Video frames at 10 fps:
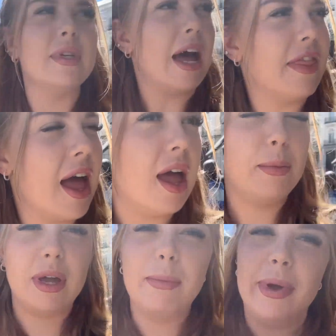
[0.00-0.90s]
at the
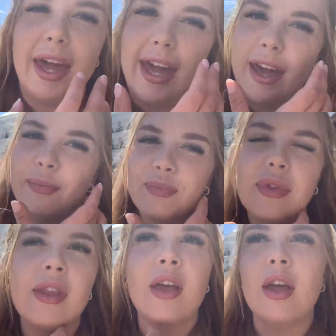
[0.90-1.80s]
Airbnb
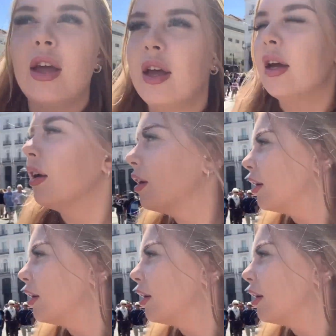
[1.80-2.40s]
Oh my god, I want